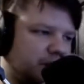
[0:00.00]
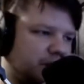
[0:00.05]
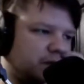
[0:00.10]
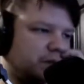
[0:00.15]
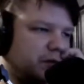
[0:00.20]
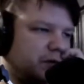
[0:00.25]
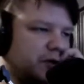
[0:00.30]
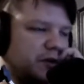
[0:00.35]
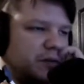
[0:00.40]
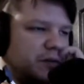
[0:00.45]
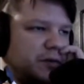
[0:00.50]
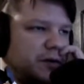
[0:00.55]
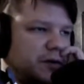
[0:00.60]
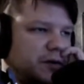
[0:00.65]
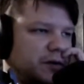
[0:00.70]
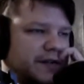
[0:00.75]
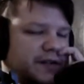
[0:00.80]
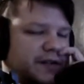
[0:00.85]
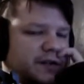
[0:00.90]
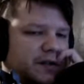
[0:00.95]
Book of
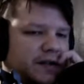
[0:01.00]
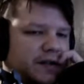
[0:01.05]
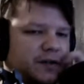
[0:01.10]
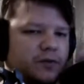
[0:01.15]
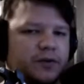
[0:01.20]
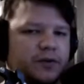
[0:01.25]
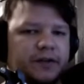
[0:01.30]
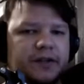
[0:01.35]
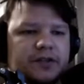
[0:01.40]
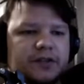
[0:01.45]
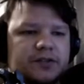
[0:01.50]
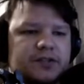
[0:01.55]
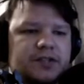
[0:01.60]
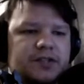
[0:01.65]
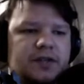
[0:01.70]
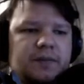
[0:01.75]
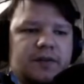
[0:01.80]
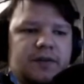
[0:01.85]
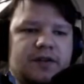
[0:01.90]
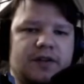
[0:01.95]
Boba Fett are like really
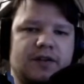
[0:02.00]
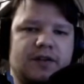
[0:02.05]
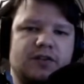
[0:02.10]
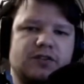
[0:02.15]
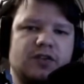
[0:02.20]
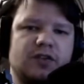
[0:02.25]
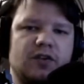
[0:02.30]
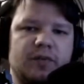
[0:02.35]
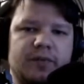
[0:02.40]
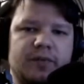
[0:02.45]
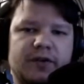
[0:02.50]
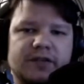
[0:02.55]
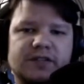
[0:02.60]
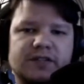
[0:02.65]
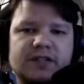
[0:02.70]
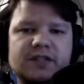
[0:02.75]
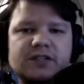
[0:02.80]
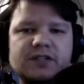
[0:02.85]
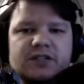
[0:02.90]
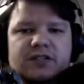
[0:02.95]
interesting, but then there's other
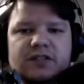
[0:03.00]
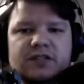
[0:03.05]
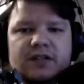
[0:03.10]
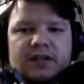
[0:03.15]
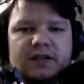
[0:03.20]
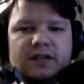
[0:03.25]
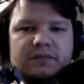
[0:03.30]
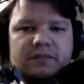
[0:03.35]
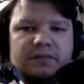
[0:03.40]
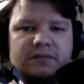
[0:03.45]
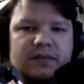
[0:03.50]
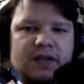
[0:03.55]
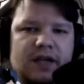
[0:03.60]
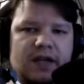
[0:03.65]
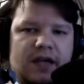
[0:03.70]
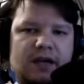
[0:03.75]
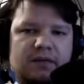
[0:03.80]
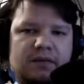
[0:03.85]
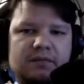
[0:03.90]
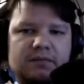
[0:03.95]
parts that it's just like,
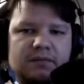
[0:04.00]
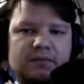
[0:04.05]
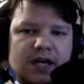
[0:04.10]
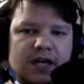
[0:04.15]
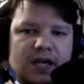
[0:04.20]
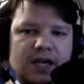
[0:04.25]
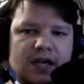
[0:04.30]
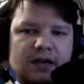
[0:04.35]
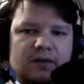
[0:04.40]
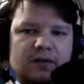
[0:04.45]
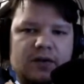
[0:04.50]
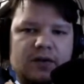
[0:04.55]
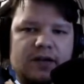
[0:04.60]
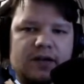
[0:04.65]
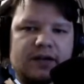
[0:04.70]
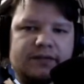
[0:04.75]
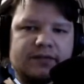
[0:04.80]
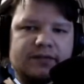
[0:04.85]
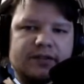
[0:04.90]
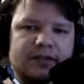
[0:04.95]
yeah, meh,
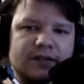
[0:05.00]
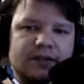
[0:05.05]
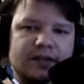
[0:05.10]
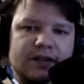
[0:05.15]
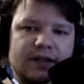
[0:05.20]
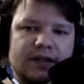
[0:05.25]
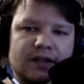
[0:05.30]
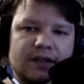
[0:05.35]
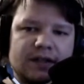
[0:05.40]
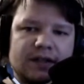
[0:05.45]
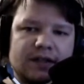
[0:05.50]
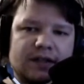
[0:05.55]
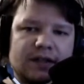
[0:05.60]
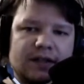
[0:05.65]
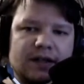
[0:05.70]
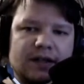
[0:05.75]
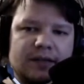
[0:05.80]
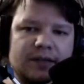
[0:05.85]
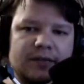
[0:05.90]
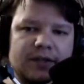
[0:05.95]
whatever.
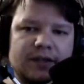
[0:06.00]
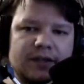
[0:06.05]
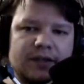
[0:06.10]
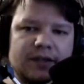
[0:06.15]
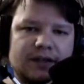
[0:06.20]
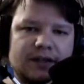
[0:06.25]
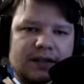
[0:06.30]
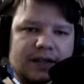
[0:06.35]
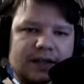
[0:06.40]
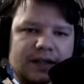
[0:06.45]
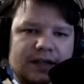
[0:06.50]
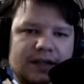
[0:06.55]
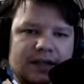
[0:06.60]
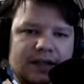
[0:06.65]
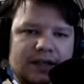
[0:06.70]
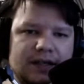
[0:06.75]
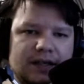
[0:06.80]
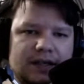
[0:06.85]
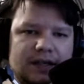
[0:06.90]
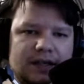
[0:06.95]
I mean, like,
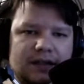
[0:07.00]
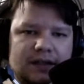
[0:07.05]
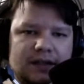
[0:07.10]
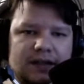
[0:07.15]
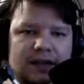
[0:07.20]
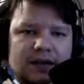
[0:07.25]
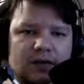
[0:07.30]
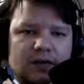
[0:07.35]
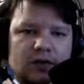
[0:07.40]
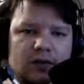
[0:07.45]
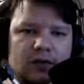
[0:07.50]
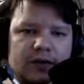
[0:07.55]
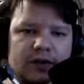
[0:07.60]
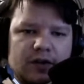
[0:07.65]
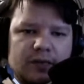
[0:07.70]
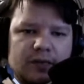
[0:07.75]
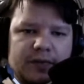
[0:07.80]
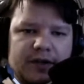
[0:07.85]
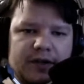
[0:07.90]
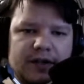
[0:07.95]
and, and eh, I don't know what
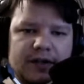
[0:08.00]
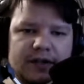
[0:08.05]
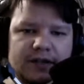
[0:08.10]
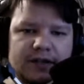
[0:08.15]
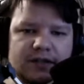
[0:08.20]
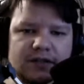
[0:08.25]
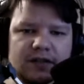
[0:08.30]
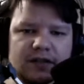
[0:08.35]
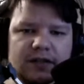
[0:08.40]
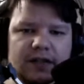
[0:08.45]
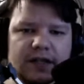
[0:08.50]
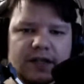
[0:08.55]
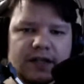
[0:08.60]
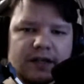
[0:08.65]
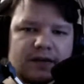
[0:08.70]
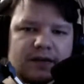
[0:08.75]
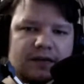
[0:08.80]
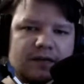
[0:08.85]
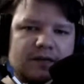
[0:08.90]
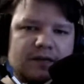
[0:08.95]
your opinion is on
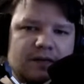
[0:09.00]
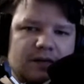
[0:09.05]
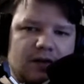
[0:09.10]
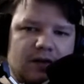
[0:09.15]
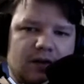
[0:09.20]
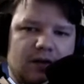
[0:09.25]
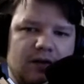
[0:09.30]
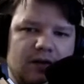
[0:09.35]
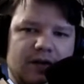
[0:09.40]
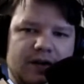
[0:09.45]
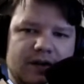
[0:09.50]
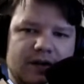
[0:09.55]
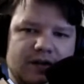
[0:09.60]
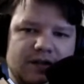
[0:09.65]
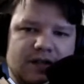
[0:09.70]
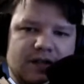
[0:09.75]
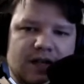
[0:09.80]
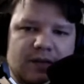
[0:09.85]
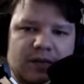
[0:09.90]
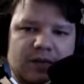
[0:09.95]
like all the
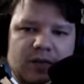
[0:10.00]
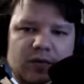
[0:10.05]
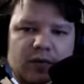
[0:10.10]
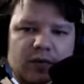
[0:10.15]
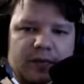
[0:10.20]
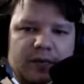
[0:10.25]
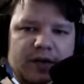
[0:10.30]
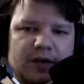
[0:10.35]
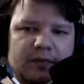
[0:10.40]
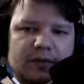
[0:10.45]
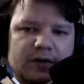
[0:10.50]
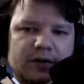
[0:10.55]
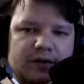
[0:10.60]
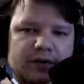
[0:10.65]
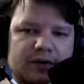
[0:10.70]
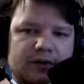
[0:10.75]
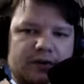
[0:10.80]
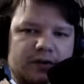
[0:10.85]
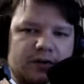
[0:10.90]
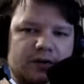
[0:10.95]
sand people being
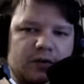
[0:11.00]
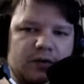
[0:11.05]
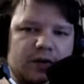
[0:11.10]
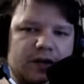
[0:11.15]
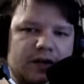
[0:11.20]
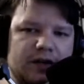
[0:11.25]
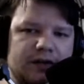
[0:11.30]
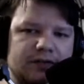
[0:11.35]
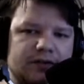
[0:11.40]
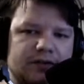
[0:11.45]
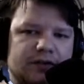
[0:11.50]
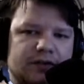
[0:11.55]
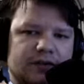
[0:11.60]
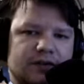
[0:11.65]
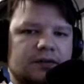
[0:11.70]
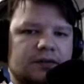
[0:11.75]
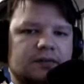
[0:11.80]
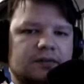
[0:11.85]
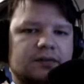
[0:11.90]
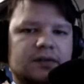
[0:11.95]
murdered or whatever,
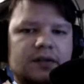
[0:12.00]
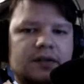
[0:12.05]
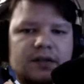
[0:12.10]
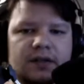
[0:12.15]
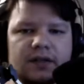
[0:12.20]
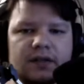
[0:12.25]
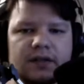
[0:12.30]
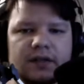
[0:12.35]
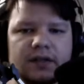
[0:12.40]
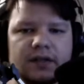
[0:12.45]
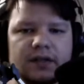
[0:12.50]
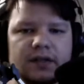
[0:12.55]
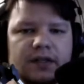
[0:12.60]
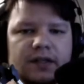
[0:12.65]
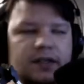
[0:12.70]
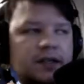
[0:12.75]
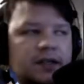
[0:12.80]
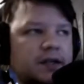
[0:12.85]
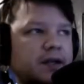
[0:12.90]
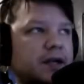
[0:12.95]
or
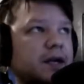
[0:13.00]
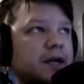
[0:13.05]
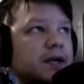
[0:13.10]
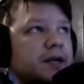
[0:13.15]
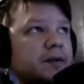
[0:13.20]
any of that,